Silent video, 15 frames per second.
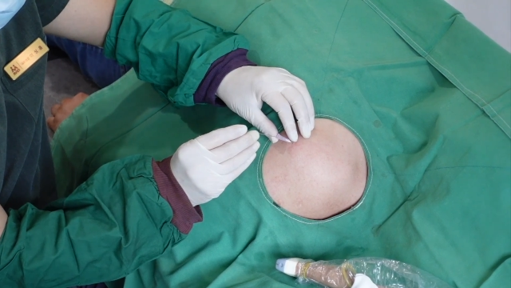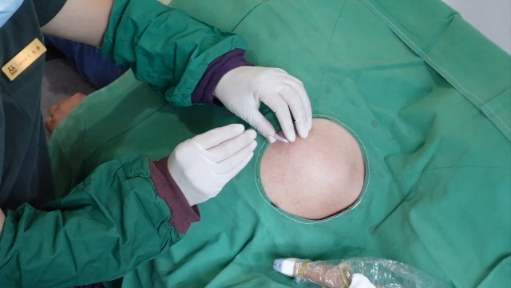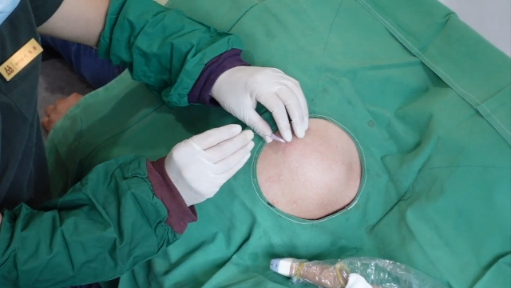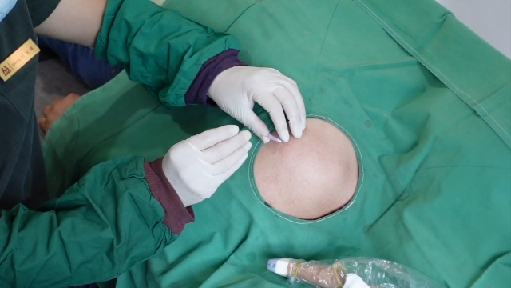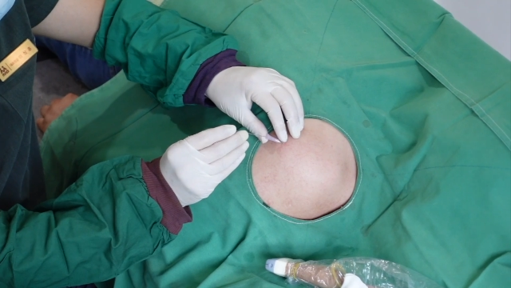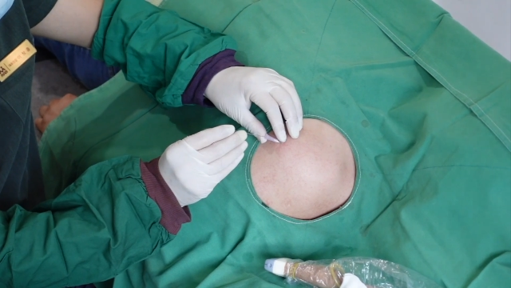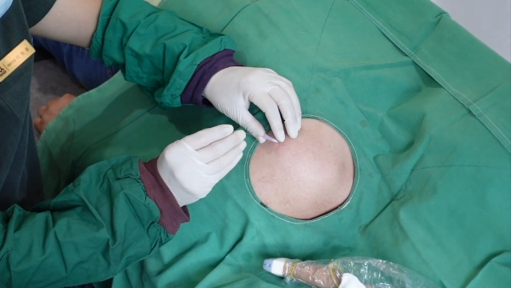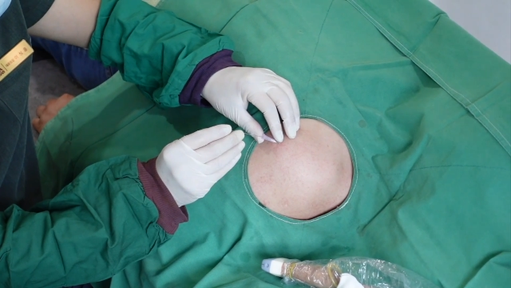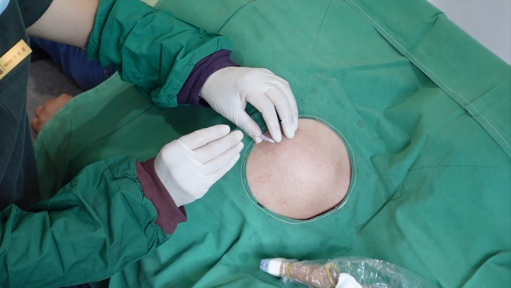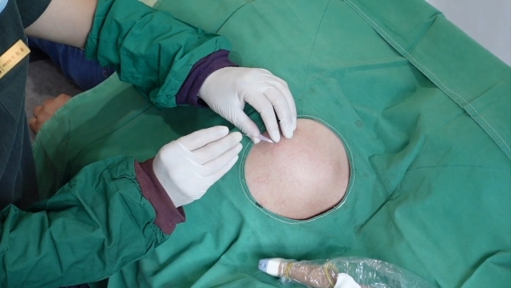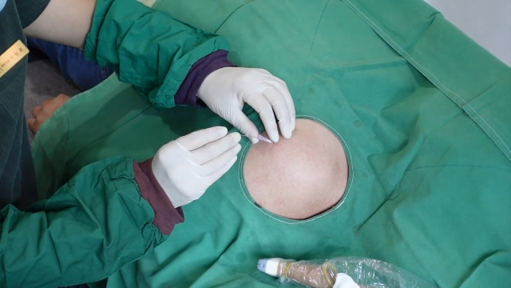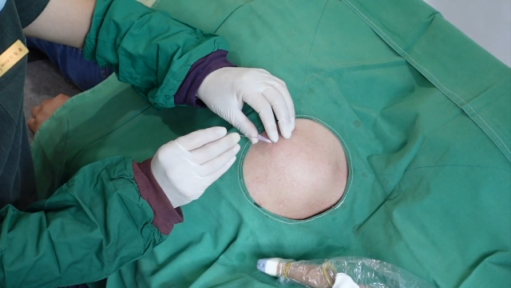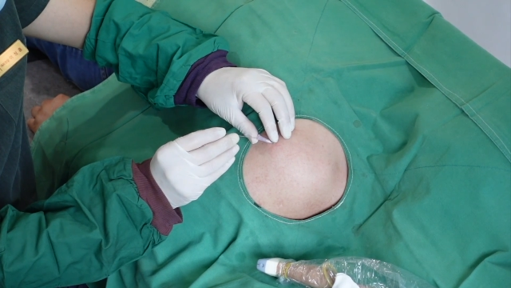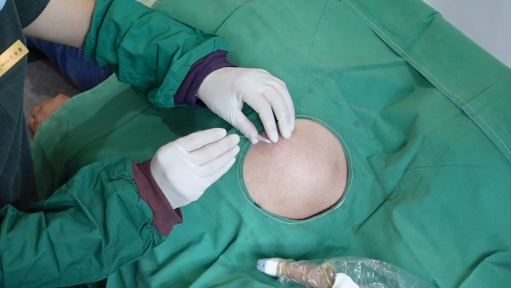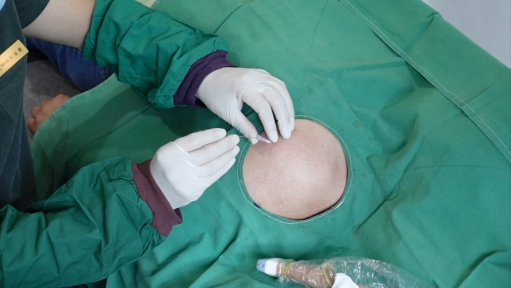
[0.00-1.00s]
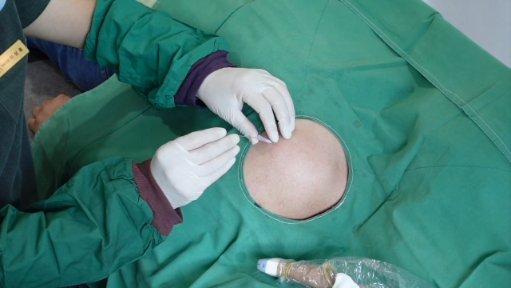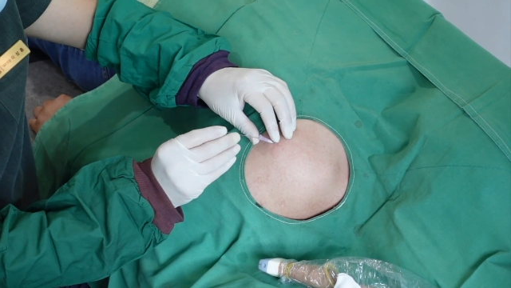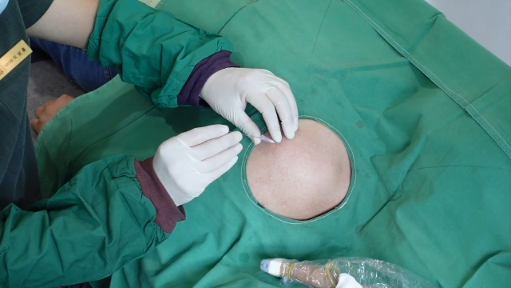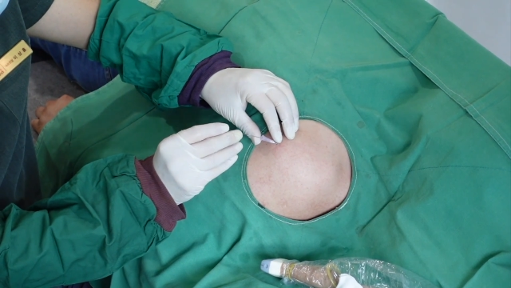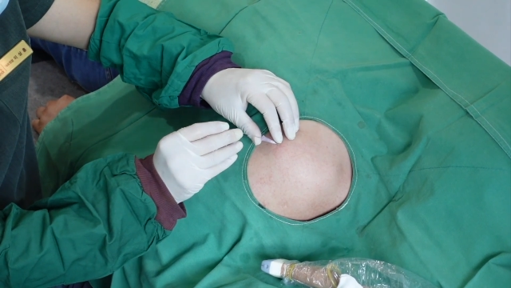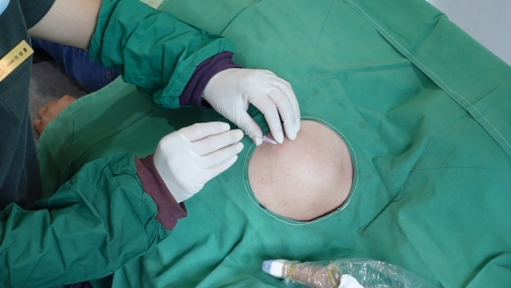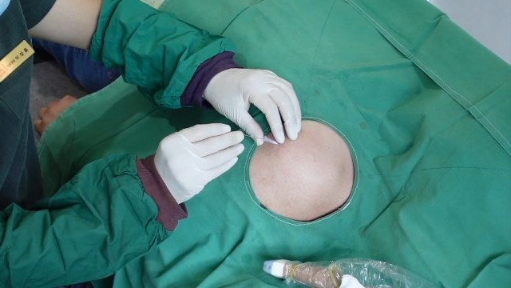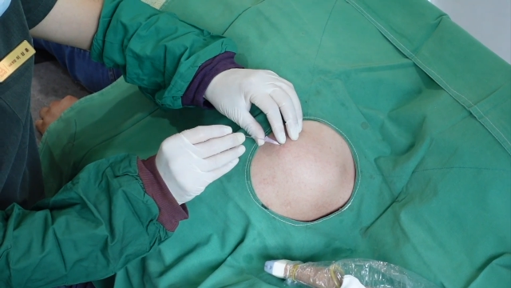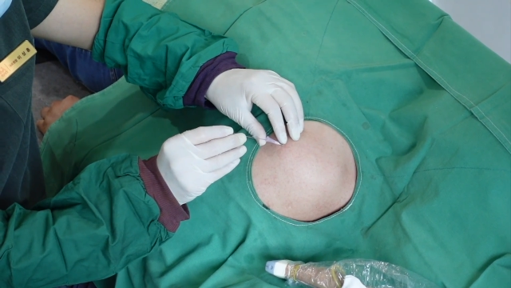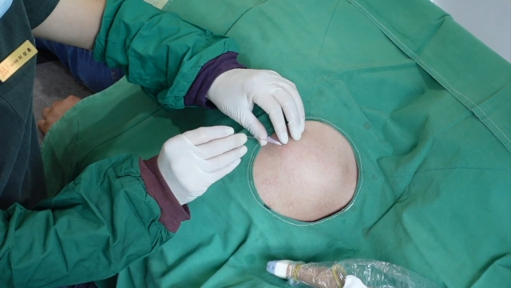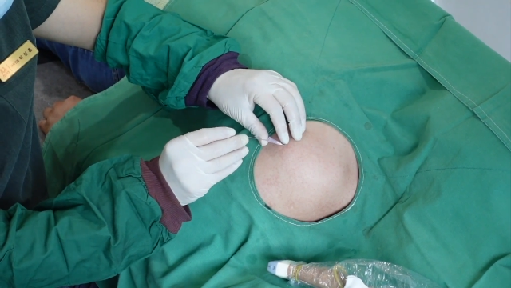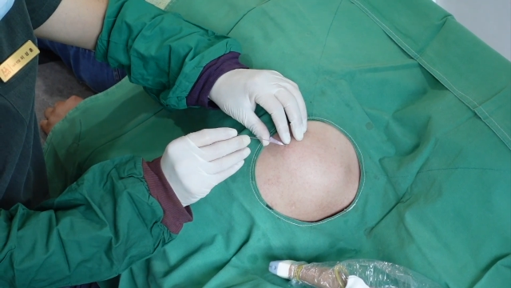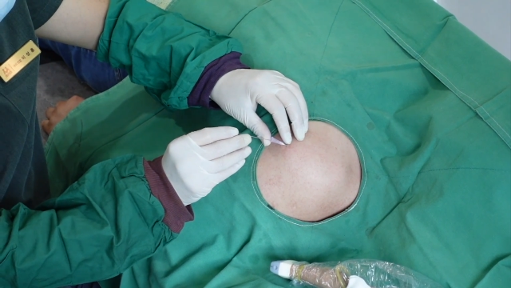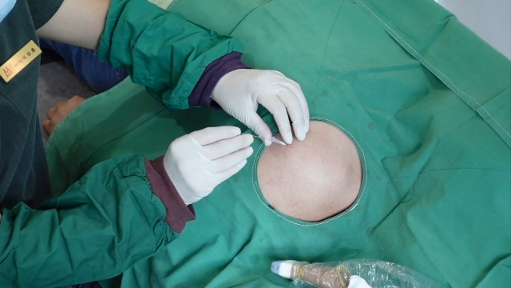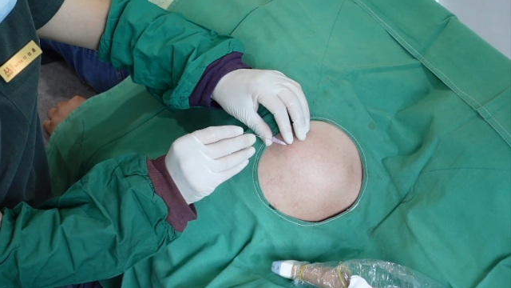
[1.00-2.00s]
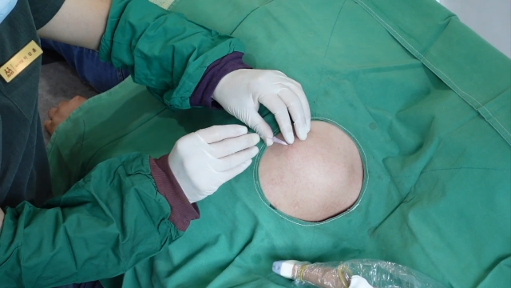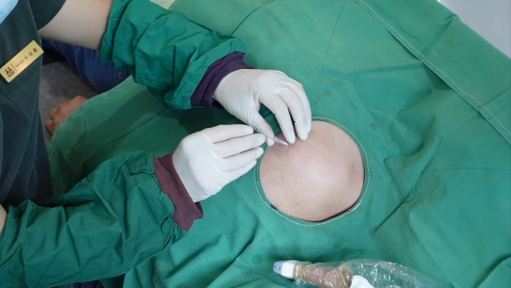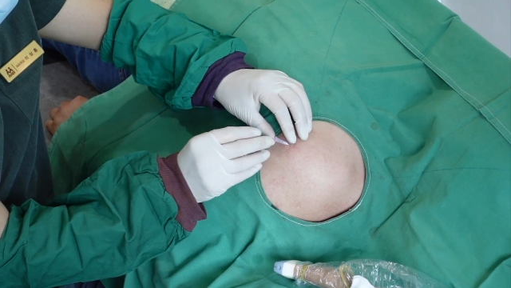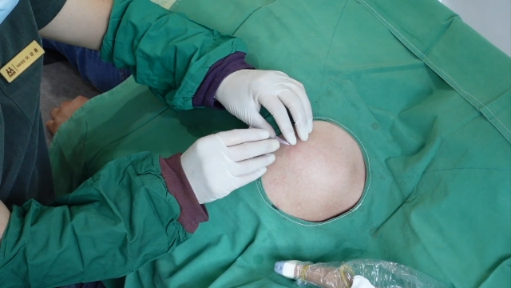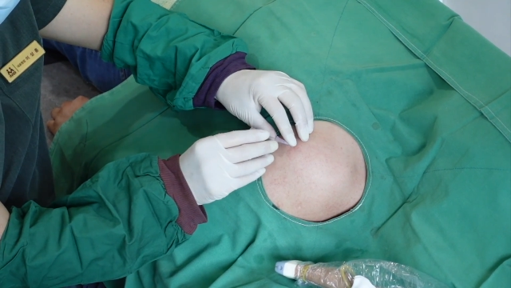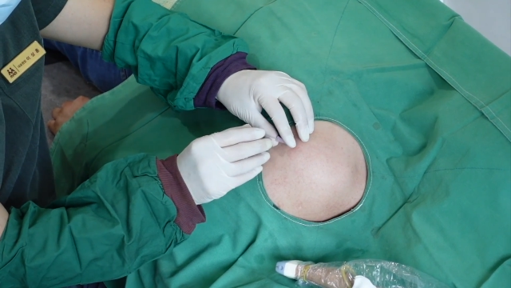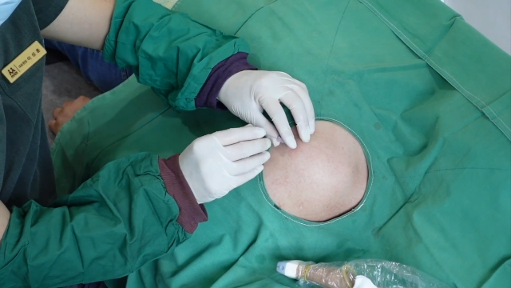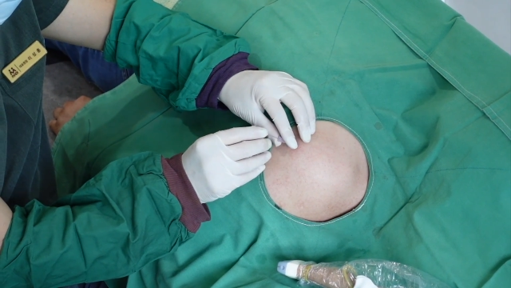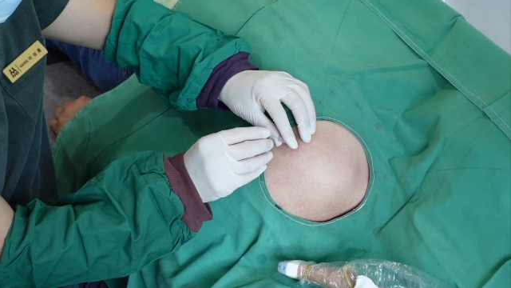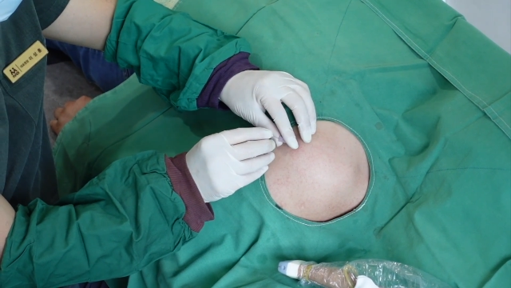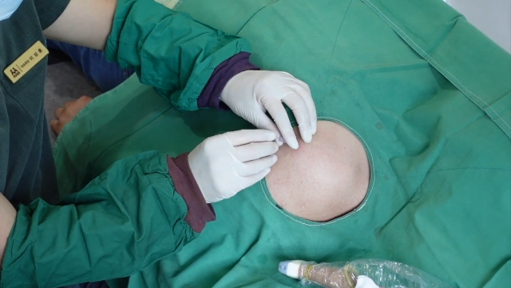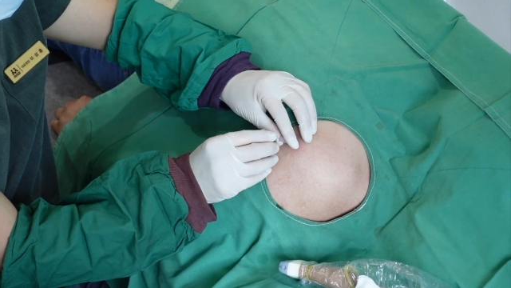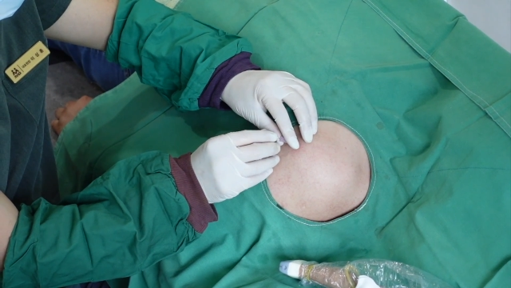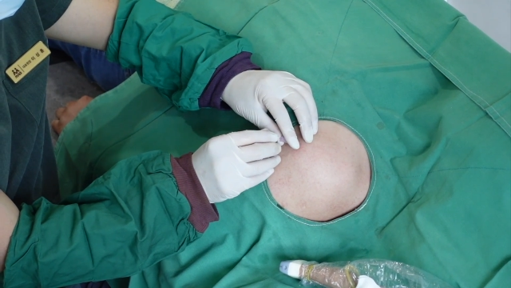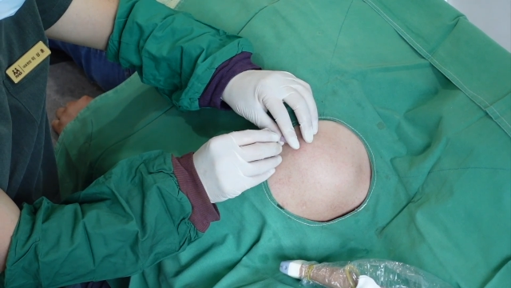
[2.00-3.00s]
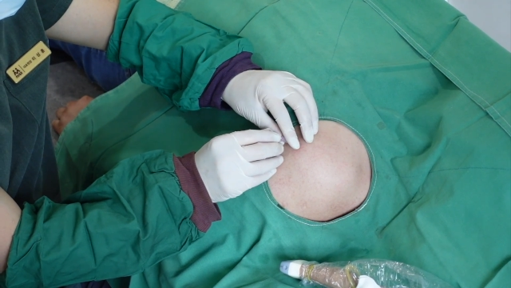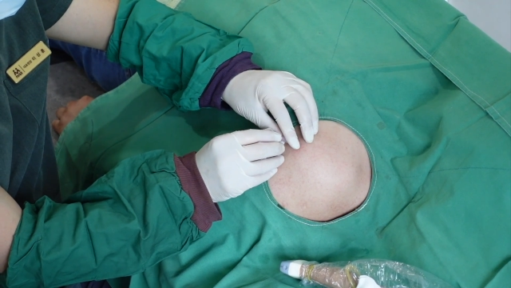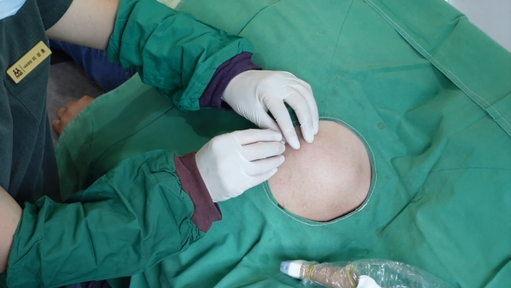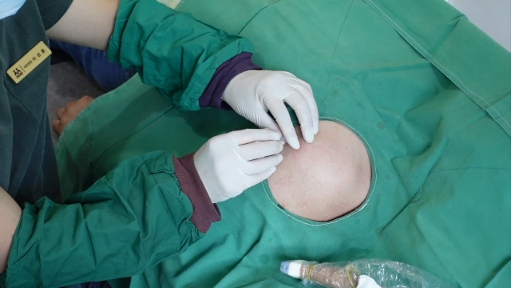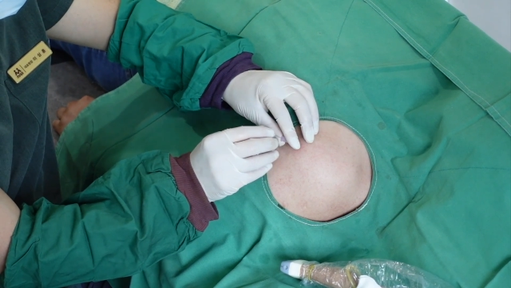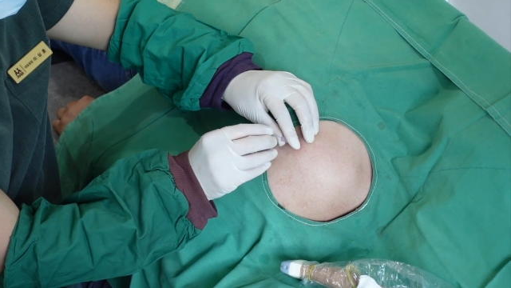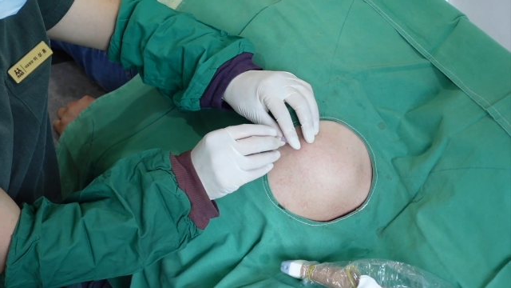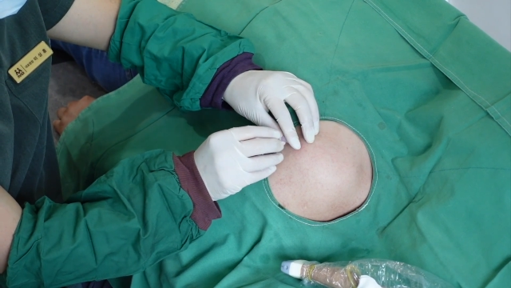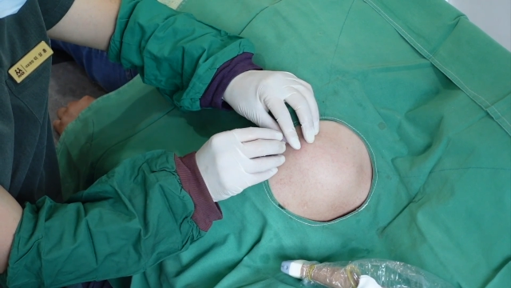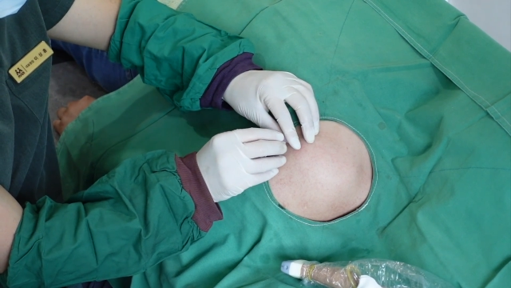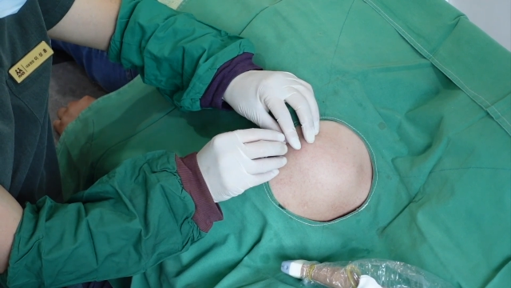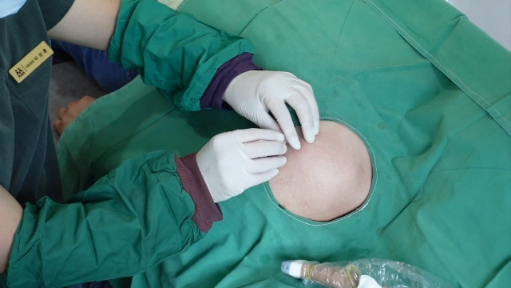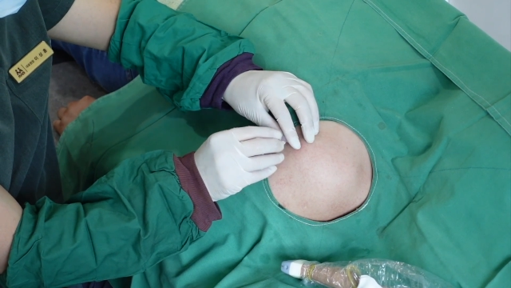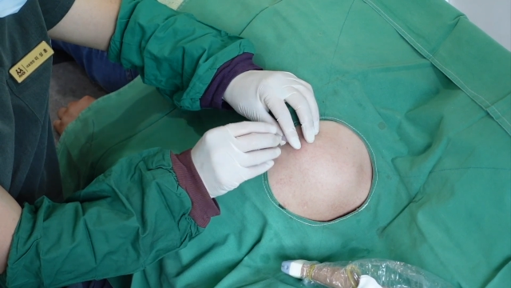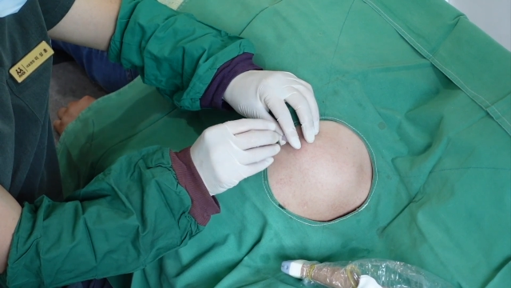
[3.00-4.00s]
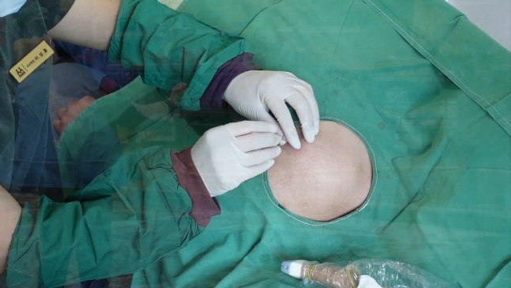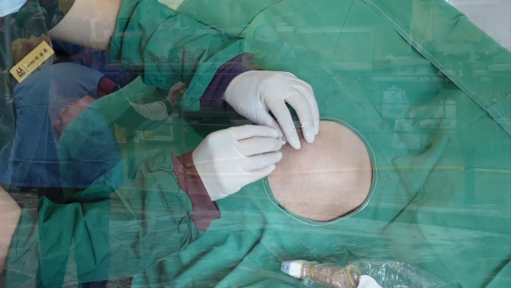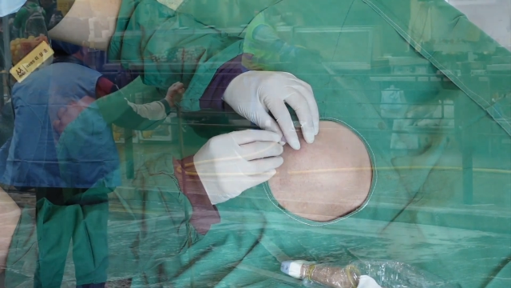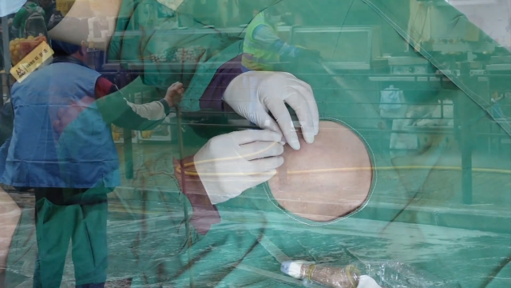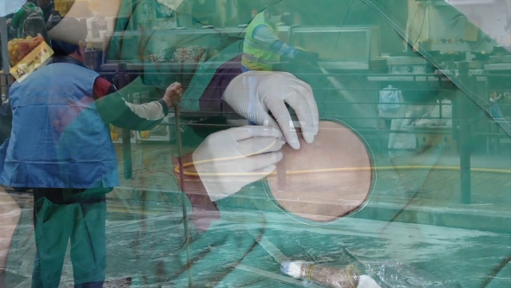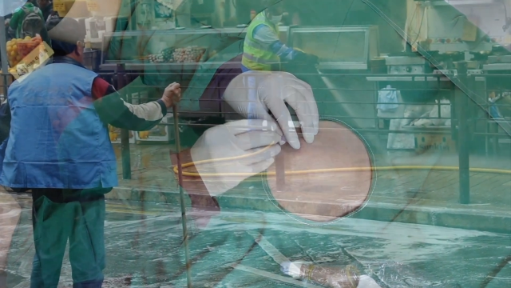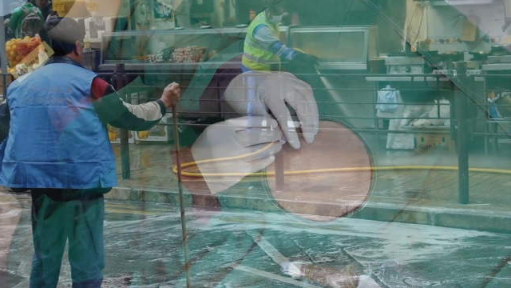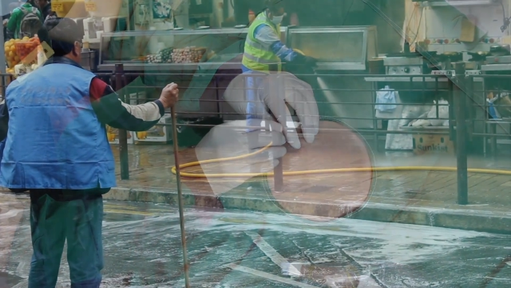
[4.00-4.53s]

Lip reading: (no speaker visible)